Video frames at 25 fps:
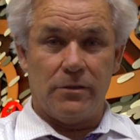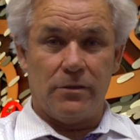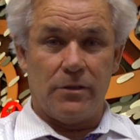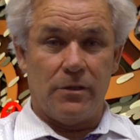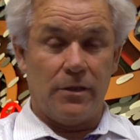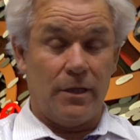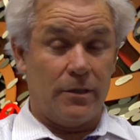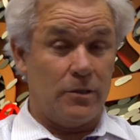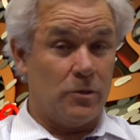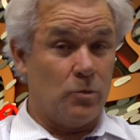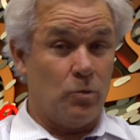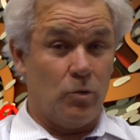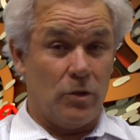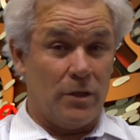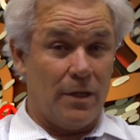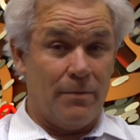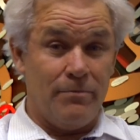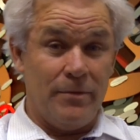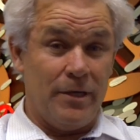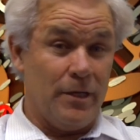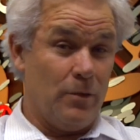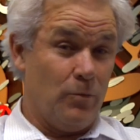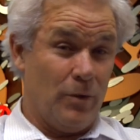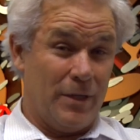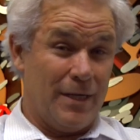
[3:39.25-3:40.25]
So that's what I
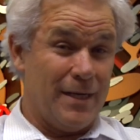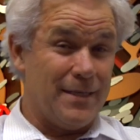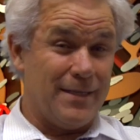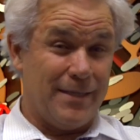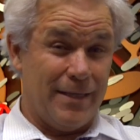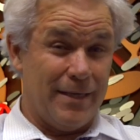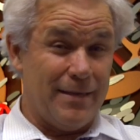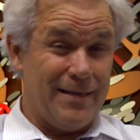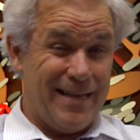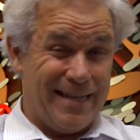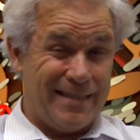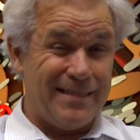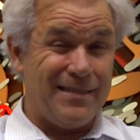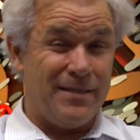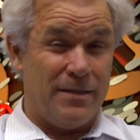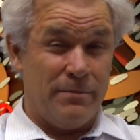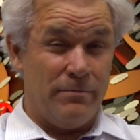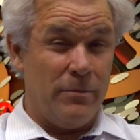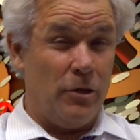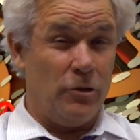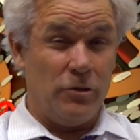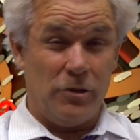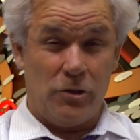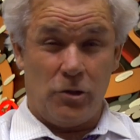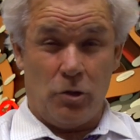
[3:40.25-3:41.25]
mean when I say that's the
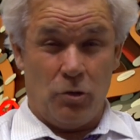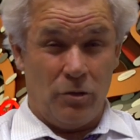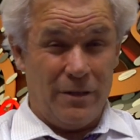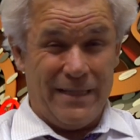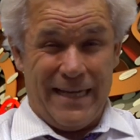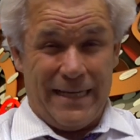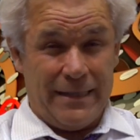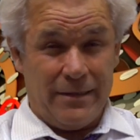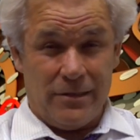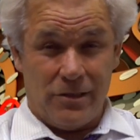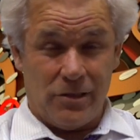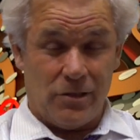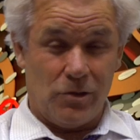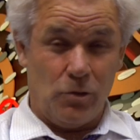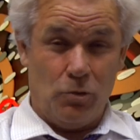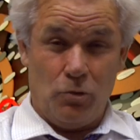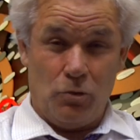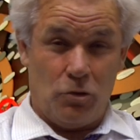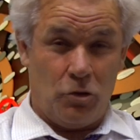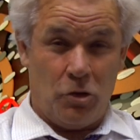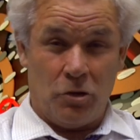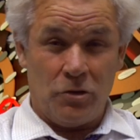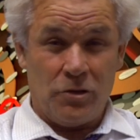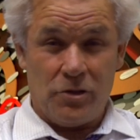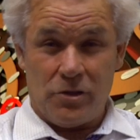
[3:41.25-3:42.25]
most condensed
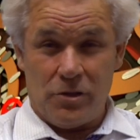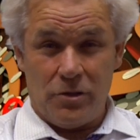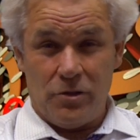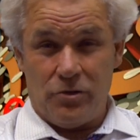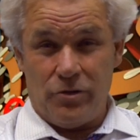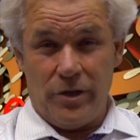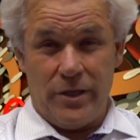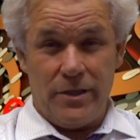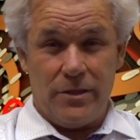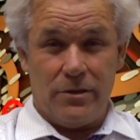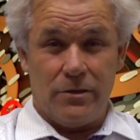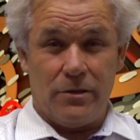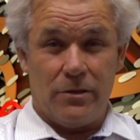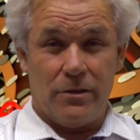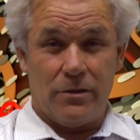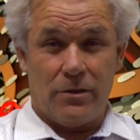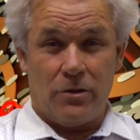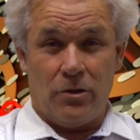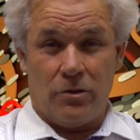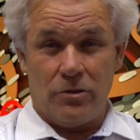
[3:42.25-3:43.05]
or concentrated